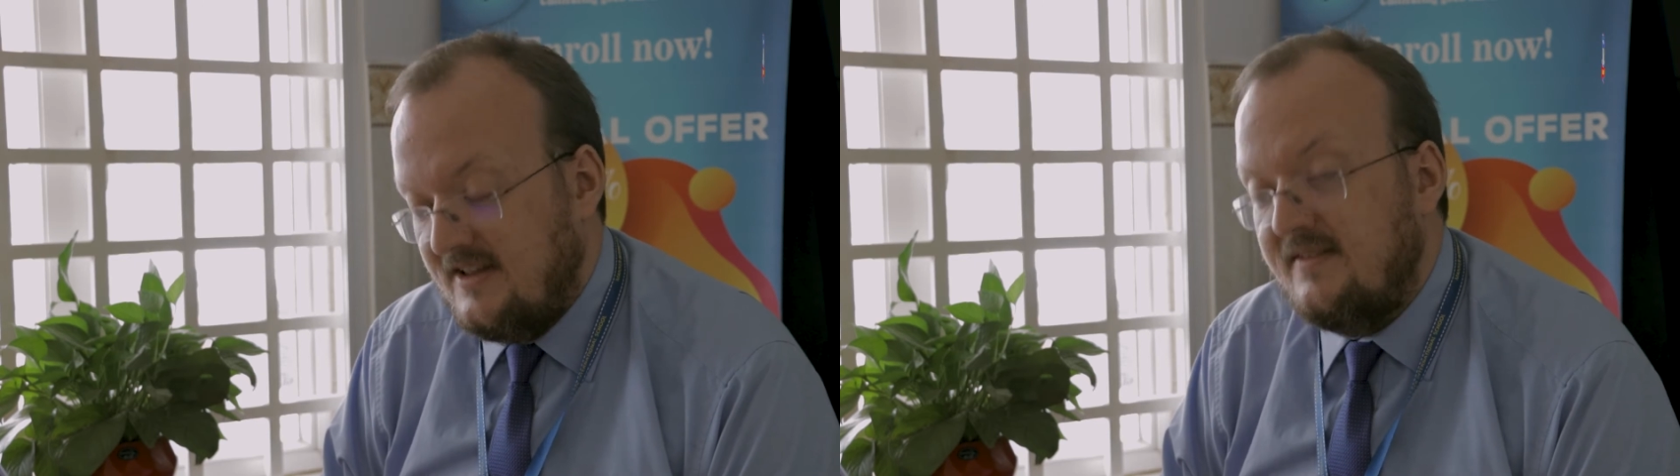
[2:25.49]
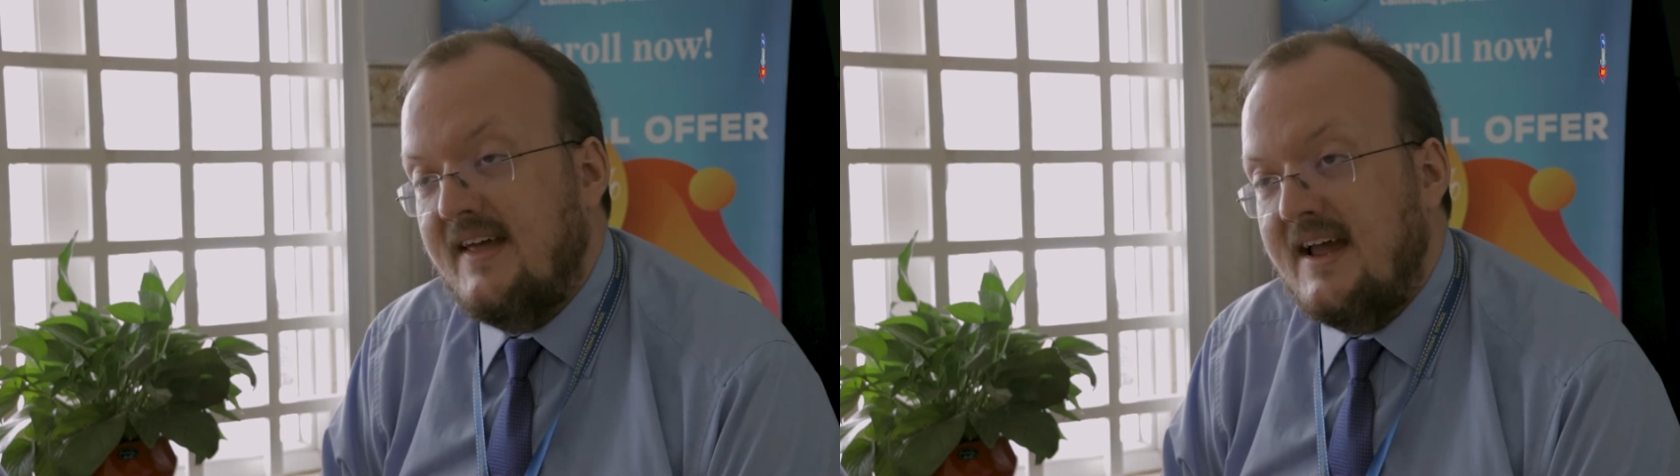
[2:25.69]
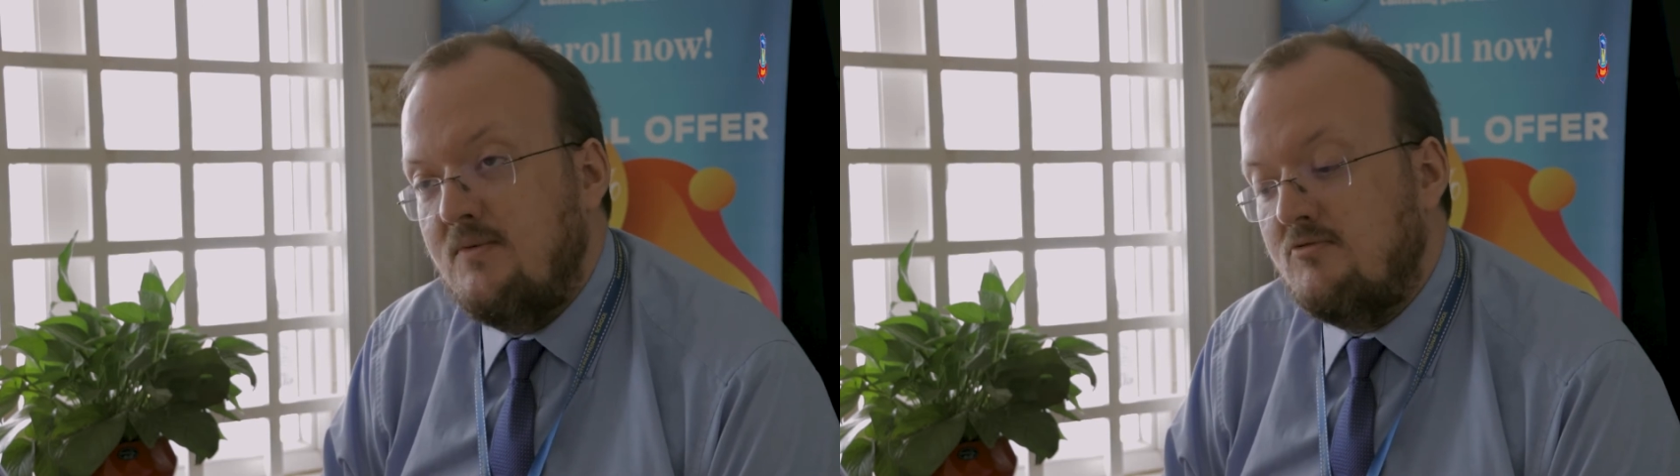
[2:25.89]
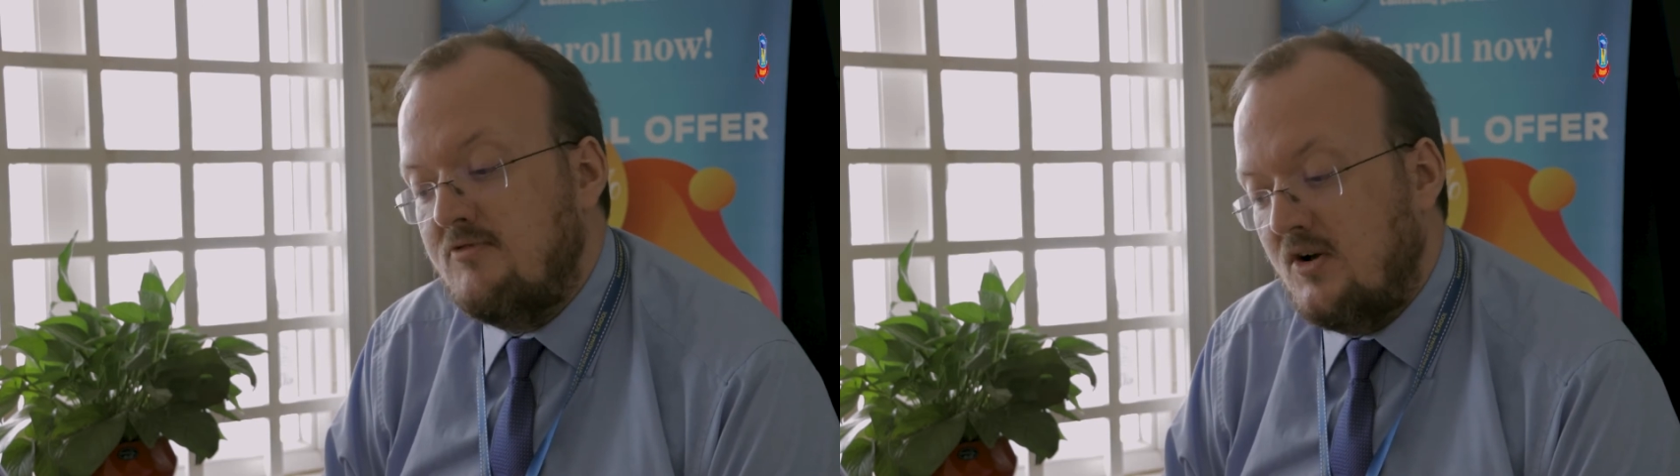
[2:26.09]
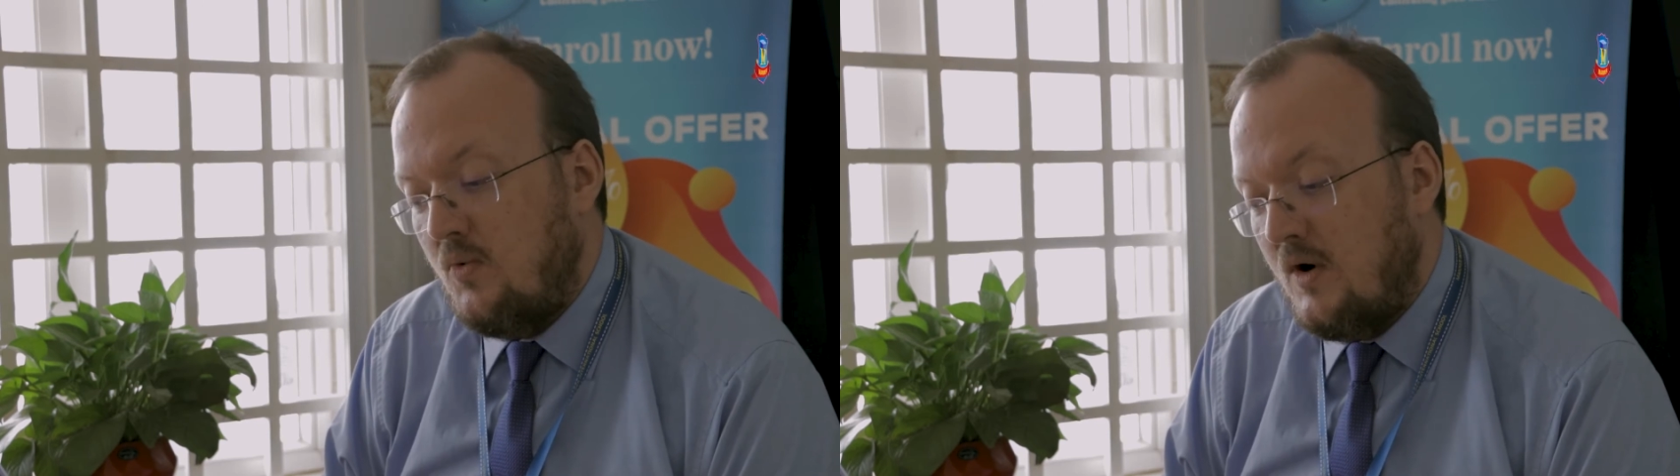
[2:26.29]
that they will
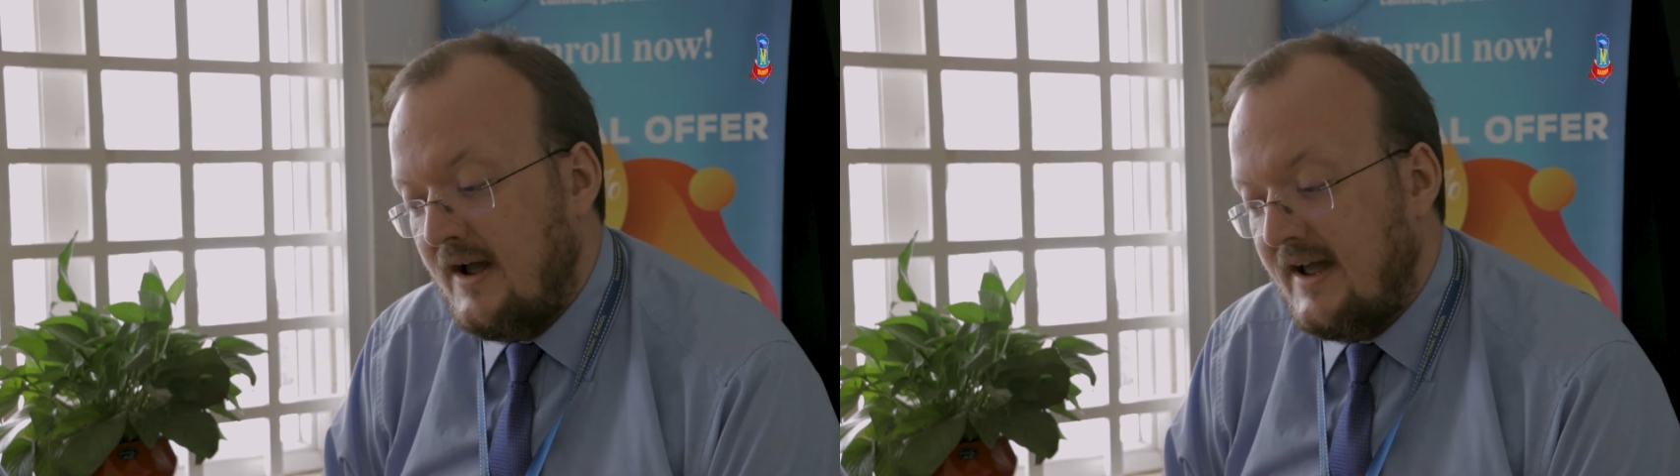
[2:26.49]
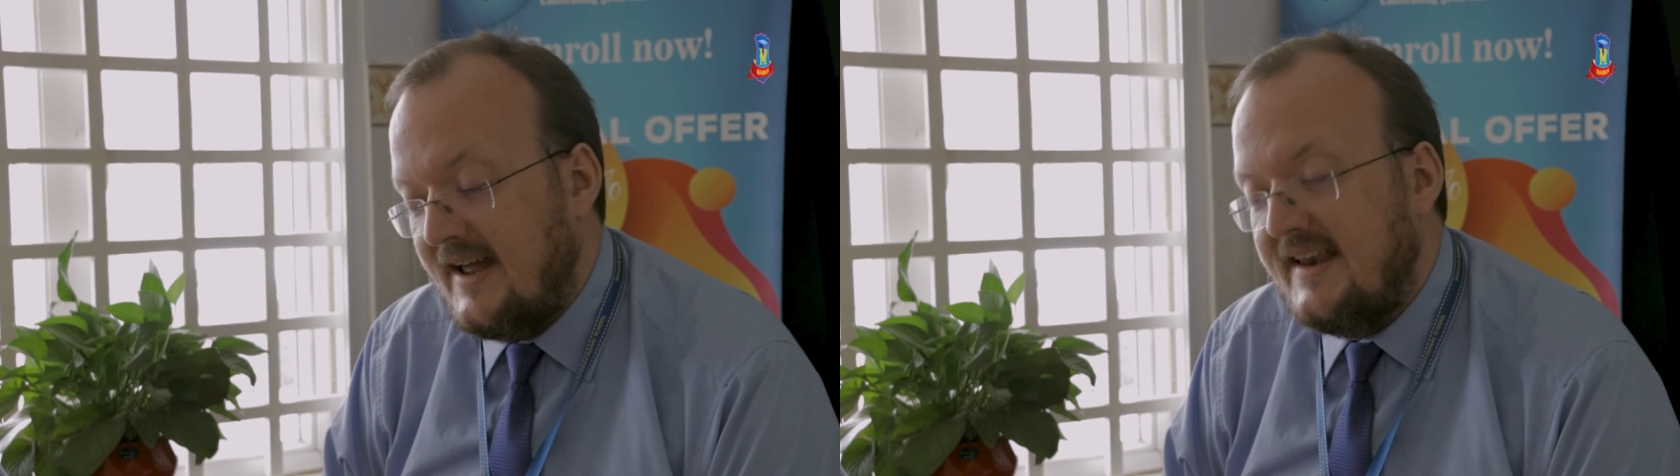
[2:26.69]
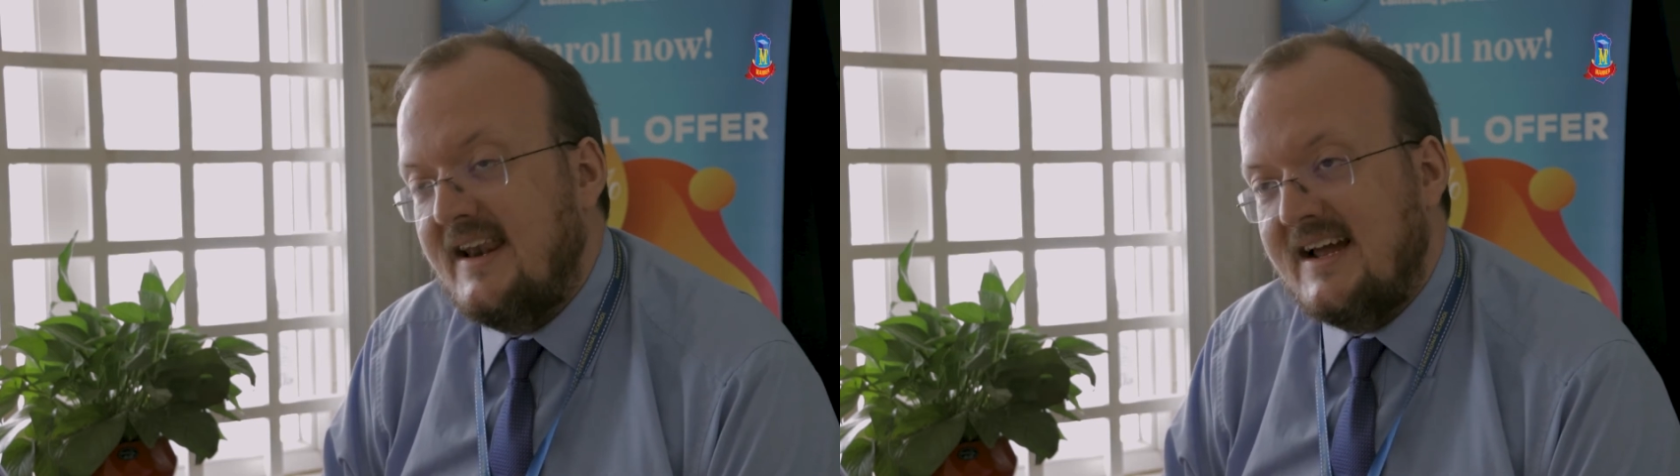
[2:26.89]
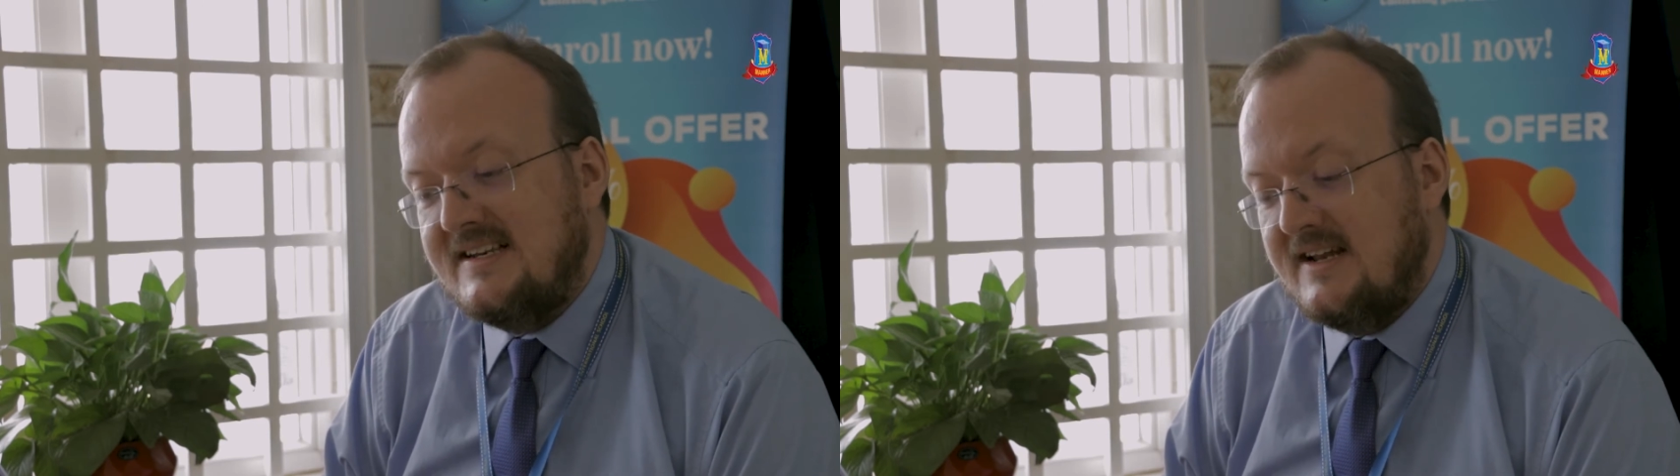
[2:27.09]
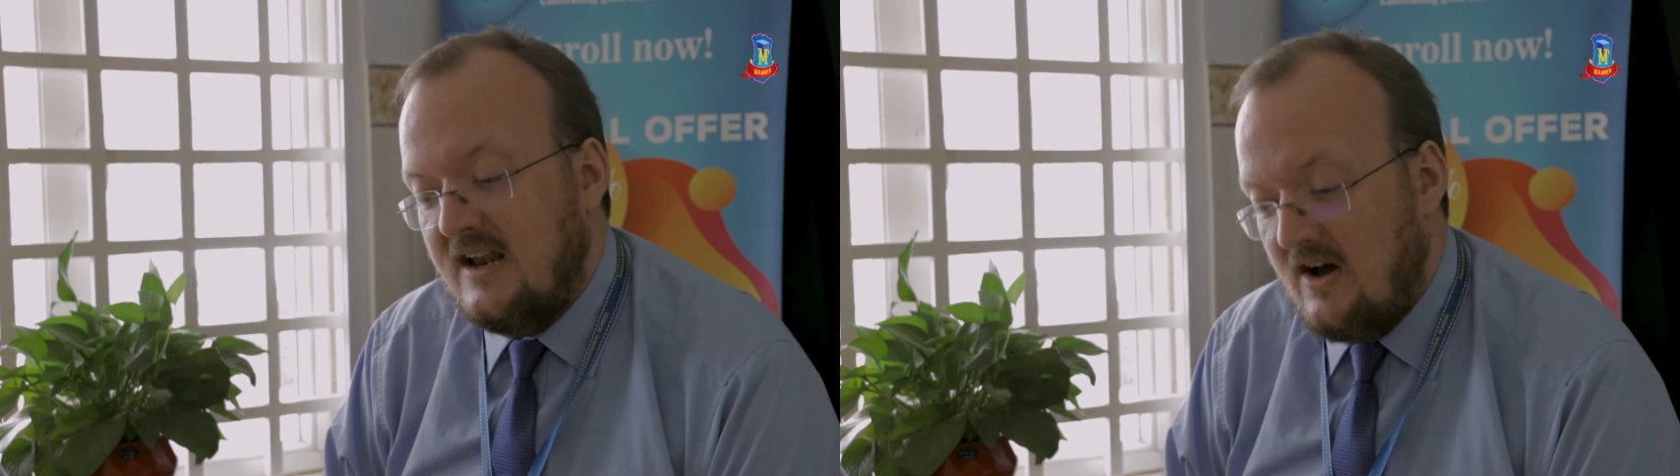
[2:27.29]
require in later